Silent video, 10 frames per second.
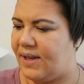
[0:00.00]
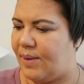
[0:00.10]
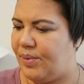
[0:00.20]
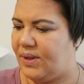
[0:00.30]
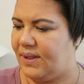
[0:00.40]
and
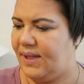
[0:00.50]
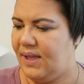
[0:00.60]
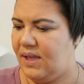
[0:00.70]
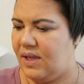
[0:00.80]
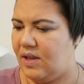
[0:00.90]
I
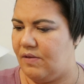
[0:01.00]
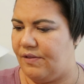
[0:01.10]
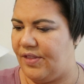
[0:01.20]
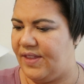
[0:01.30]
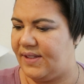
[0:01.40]

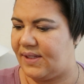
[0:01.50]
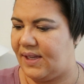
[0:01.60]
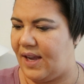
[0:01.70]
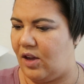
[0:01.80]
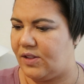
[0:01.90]
believe this
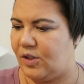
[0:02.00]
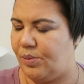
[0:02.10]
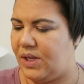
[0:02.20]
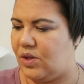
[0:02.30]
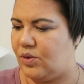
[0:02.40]
can also
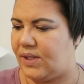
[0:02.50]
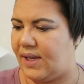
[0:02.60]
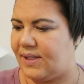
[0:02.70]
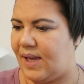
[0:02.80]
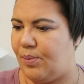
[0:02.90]
be used
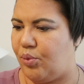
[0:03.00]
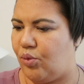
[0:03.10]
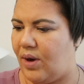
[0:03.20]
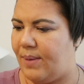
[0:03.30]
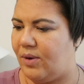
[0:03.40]
as a
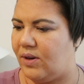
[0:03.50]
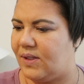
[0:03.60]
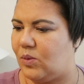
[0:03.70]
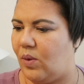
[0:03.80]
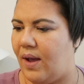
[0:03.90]
primer
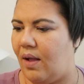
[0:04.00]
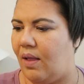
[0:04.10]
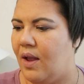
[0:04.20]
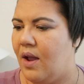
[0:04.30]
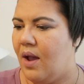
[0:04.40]
as
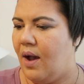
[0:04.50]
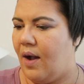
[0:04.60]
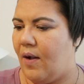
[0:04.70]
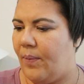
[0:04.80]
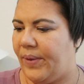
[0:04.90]
well.
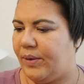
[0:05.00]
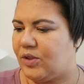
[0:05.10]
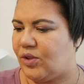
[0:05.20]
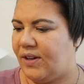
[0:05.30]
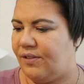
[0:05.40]
Um, I
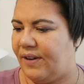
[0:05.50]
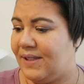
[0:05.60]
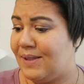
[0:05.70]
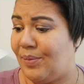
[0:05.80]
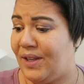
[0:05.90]
was trying to
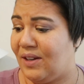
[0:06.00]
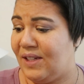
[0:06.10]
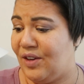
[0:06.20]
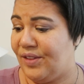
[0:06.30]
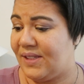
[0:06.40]
find something on
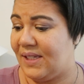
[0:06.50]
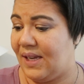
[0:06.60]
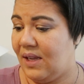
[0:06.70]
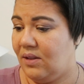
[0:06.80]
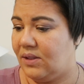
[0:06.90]
here that's in
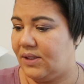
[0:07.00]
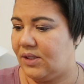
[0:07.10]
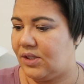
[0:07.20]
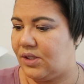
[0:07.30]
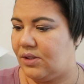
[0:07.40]

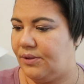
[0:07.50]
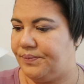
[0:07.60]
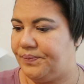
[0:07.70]
English.